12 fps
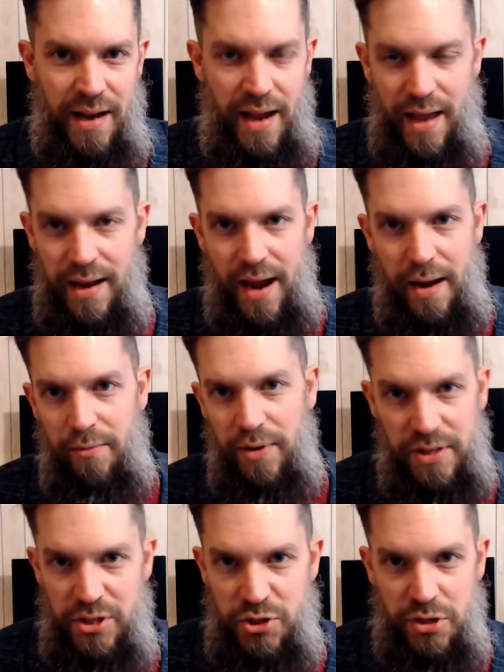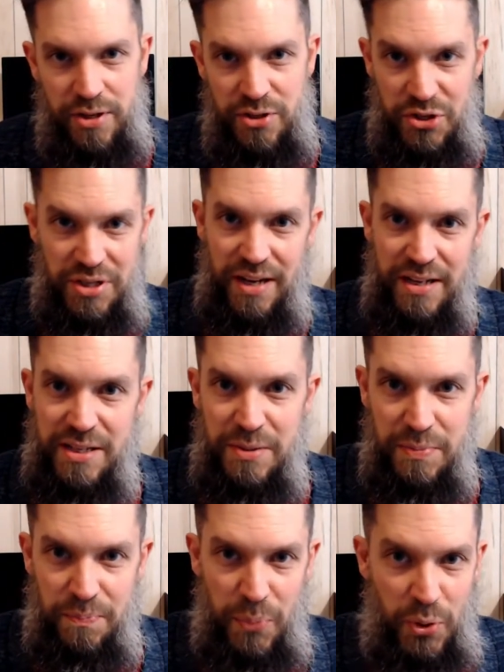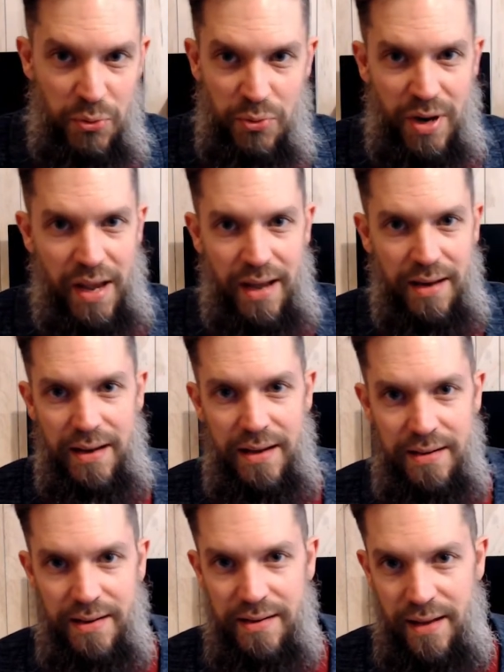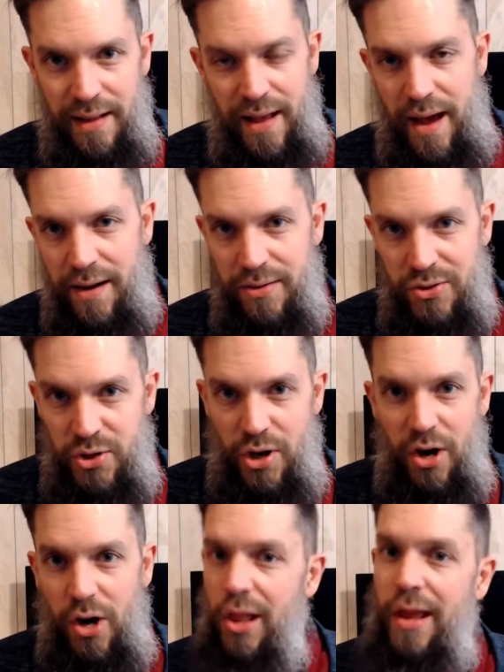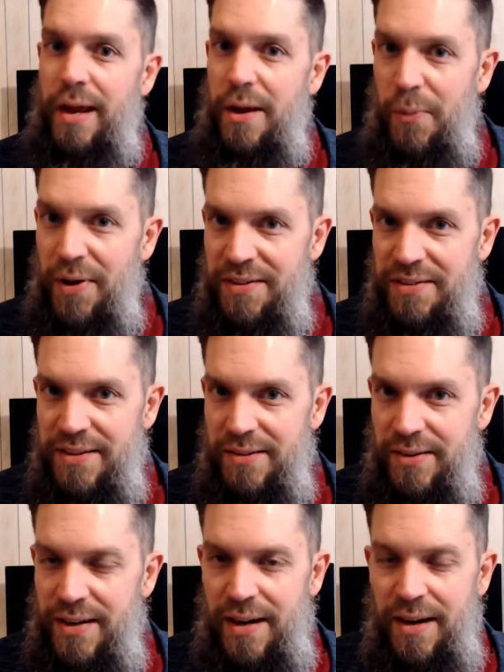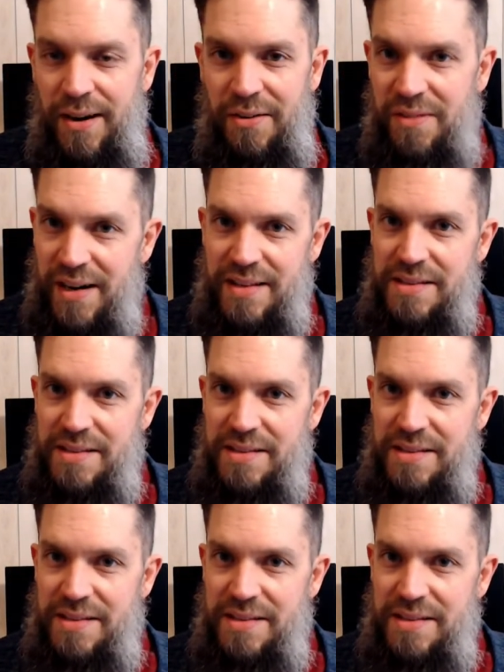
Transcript: and I really shouldn't just get a spoon and eat Nutella out of the jar like I want to, right?